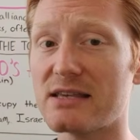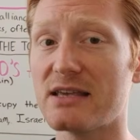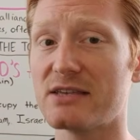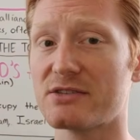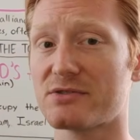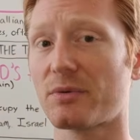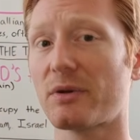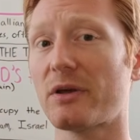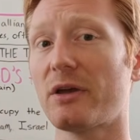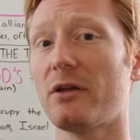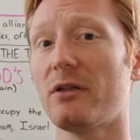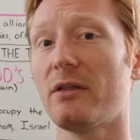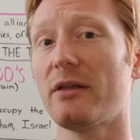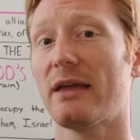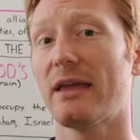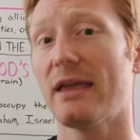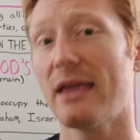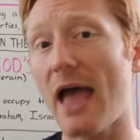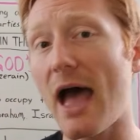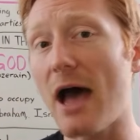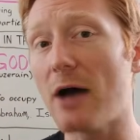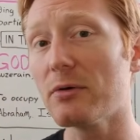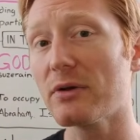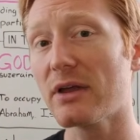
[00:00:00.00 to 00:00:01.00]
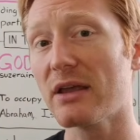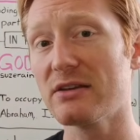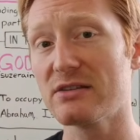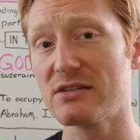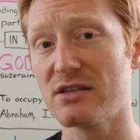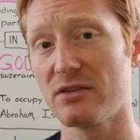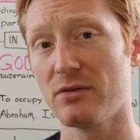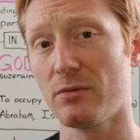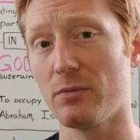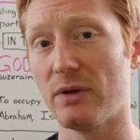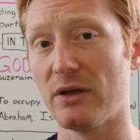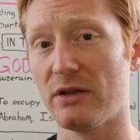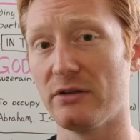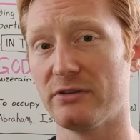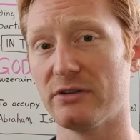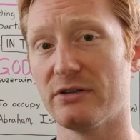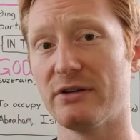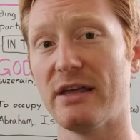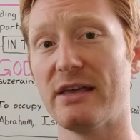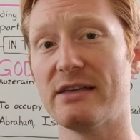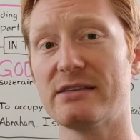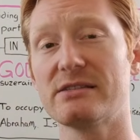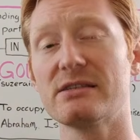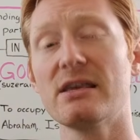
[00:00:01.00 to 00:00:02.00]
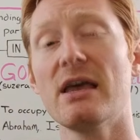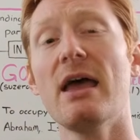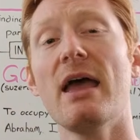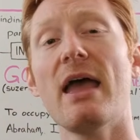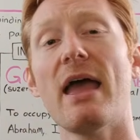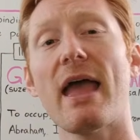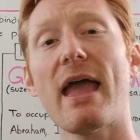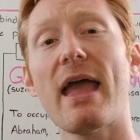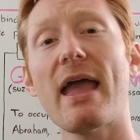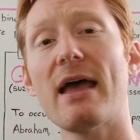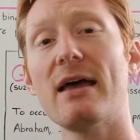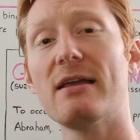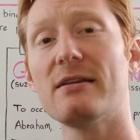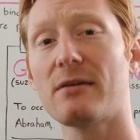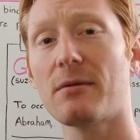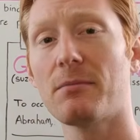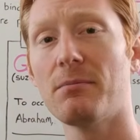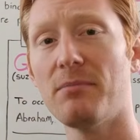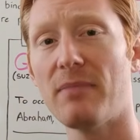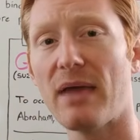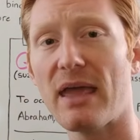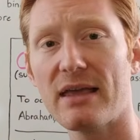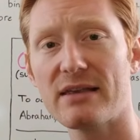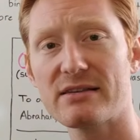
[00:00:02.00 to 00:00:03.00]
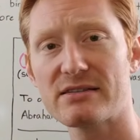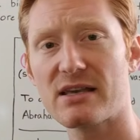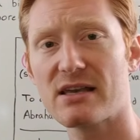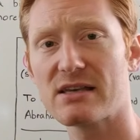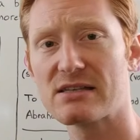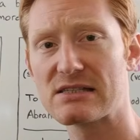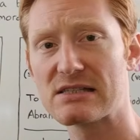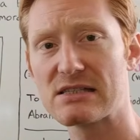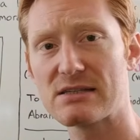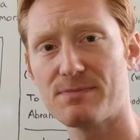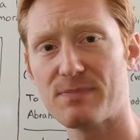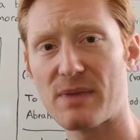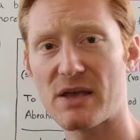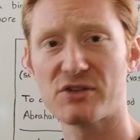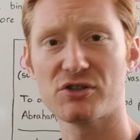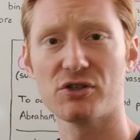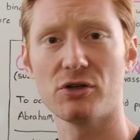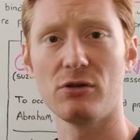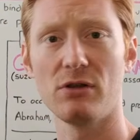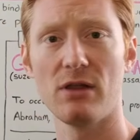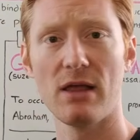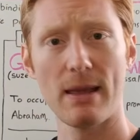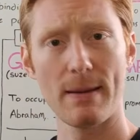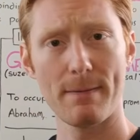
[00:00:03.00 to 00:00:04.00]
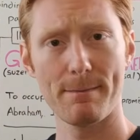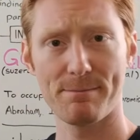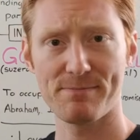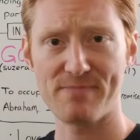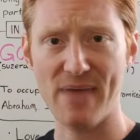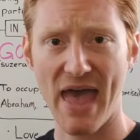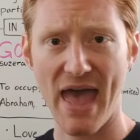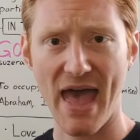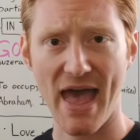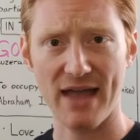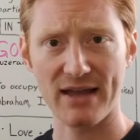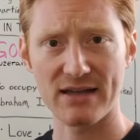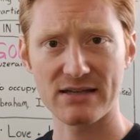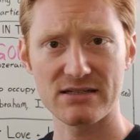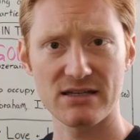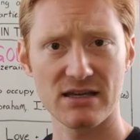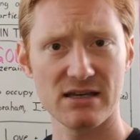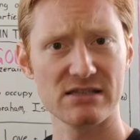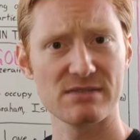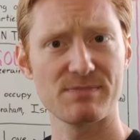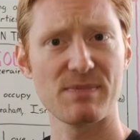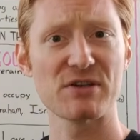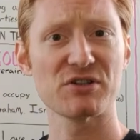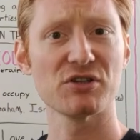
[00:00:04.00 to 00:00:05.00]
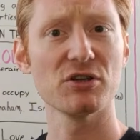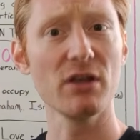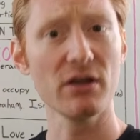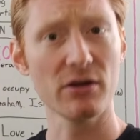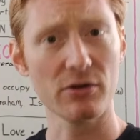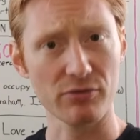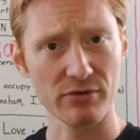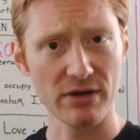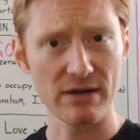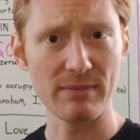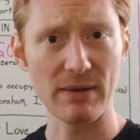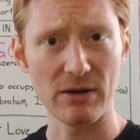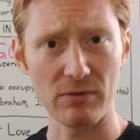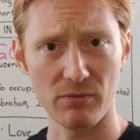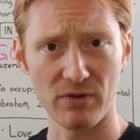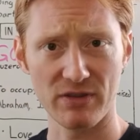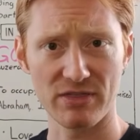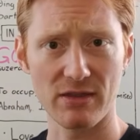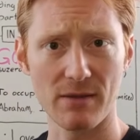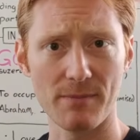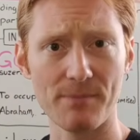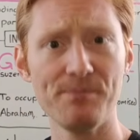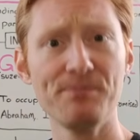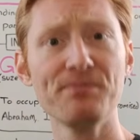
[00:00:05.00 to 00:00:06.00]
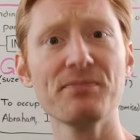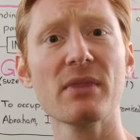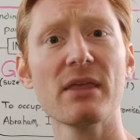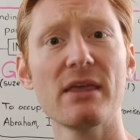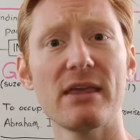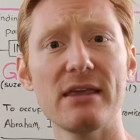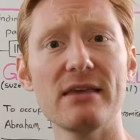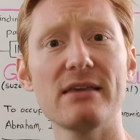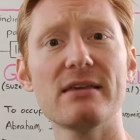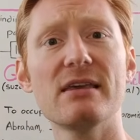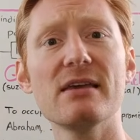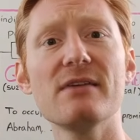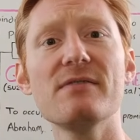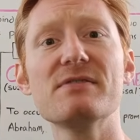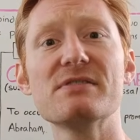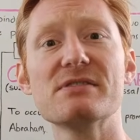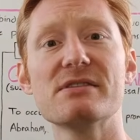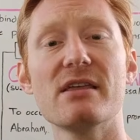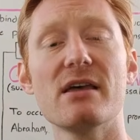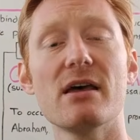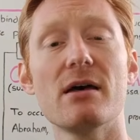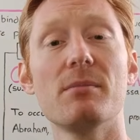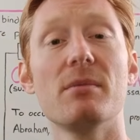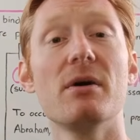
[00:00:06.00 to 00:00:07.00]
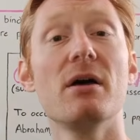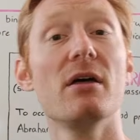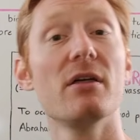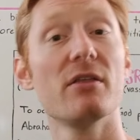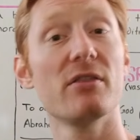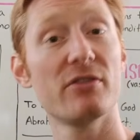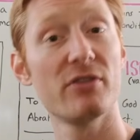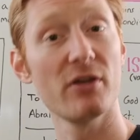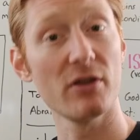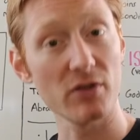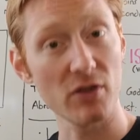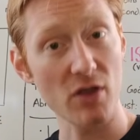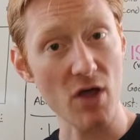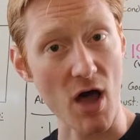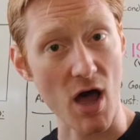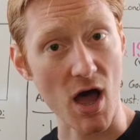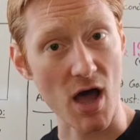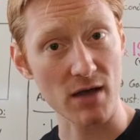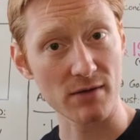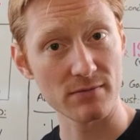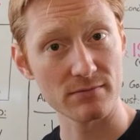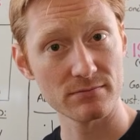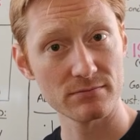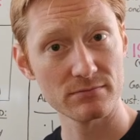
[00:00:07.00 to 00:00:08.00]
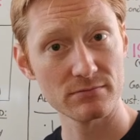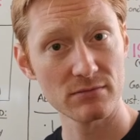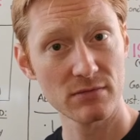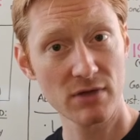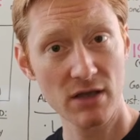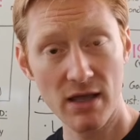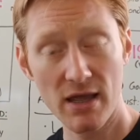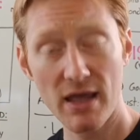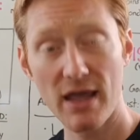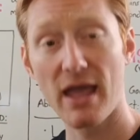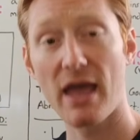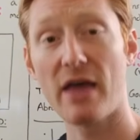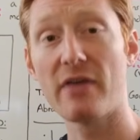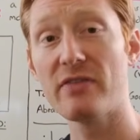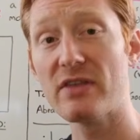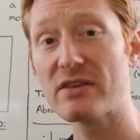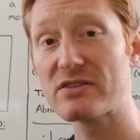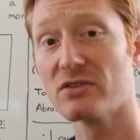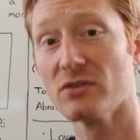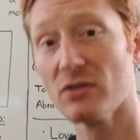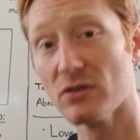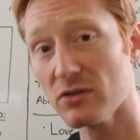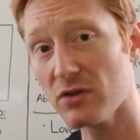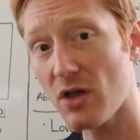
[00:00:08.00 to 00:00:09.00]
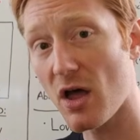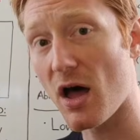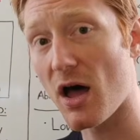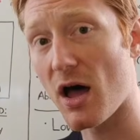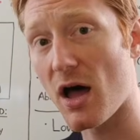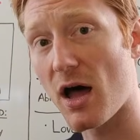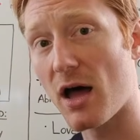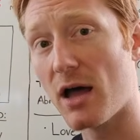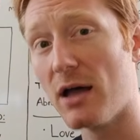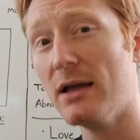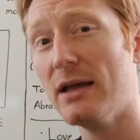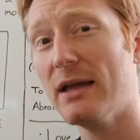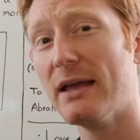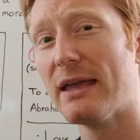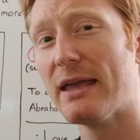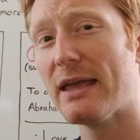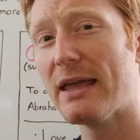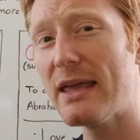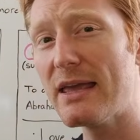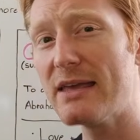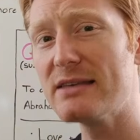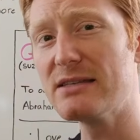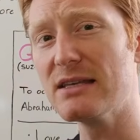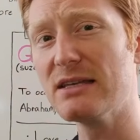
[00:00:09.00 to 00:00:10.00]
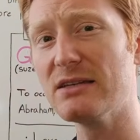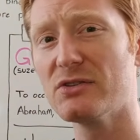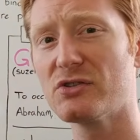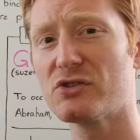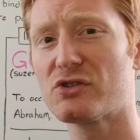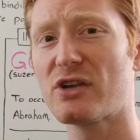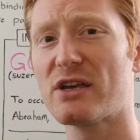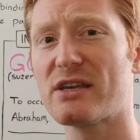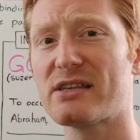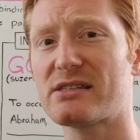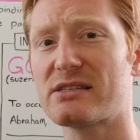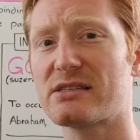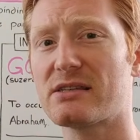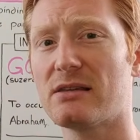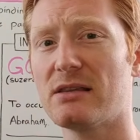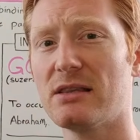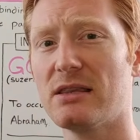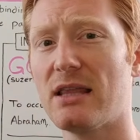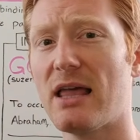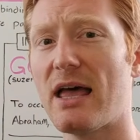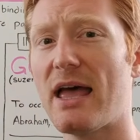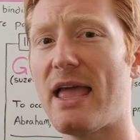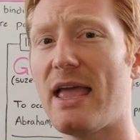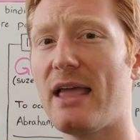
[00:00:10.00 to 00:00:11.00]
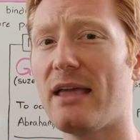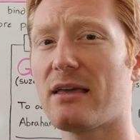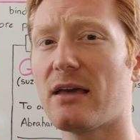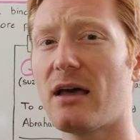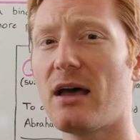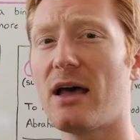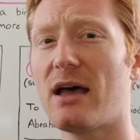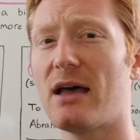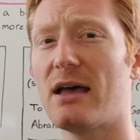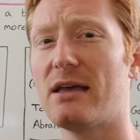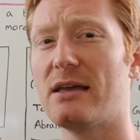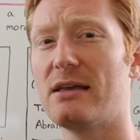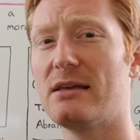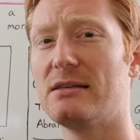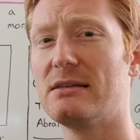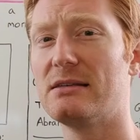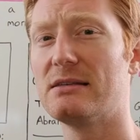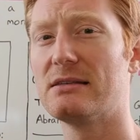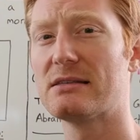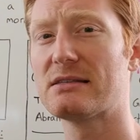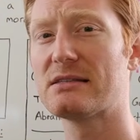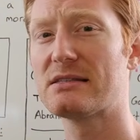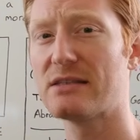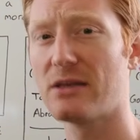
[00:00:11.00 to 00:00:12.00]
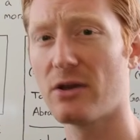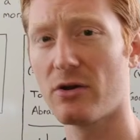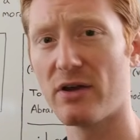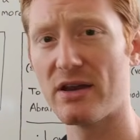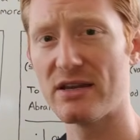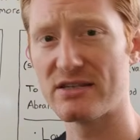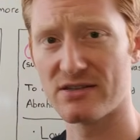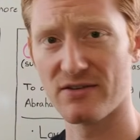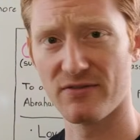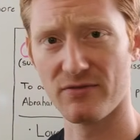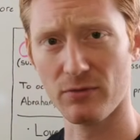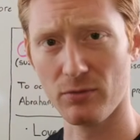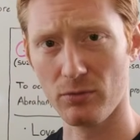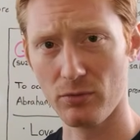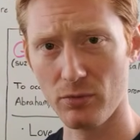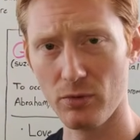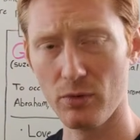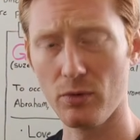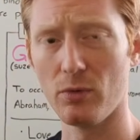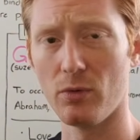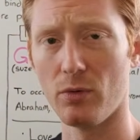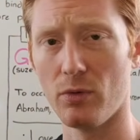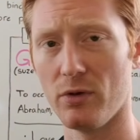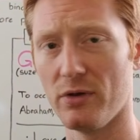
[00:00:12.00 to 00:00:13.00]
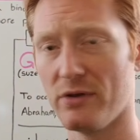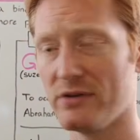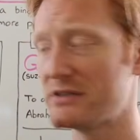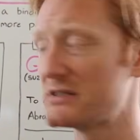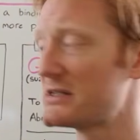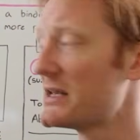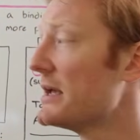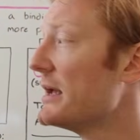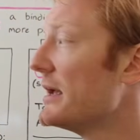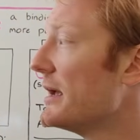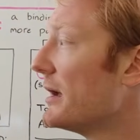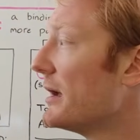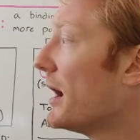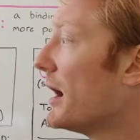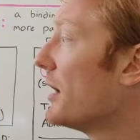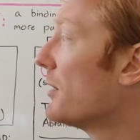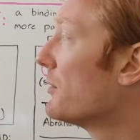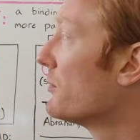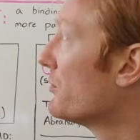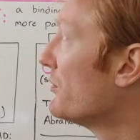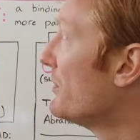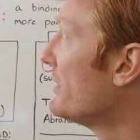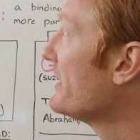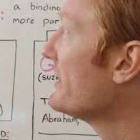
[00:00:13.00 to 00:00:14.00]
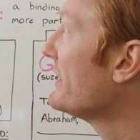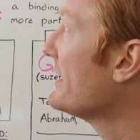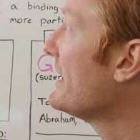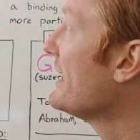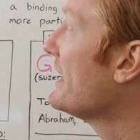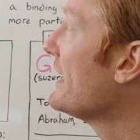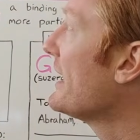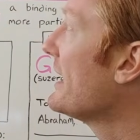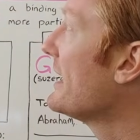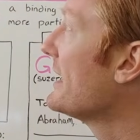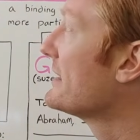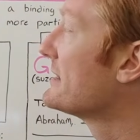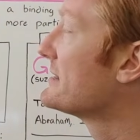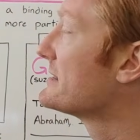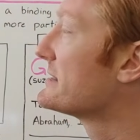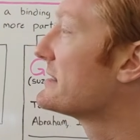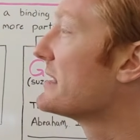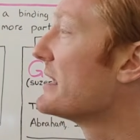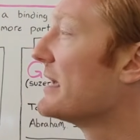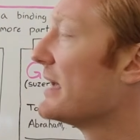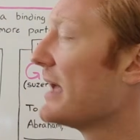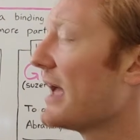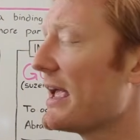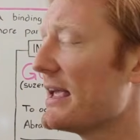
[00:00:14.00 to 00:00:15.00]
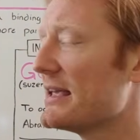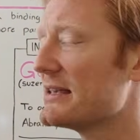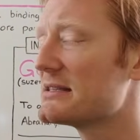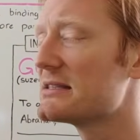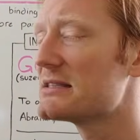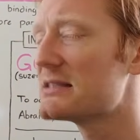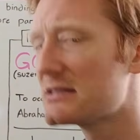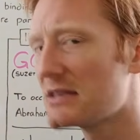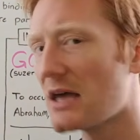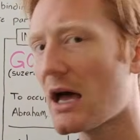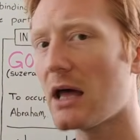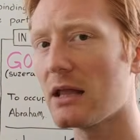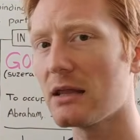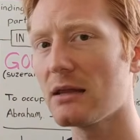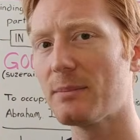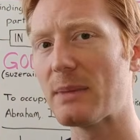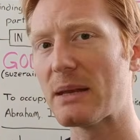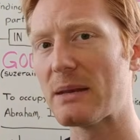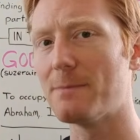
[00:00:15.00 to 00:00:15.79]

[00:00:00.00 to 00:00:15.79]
Israel out into the wilderness and makes a special pact, a special agreement with them. He gives them the law. And this law isn't just like a series of rules. Really, it's a solemn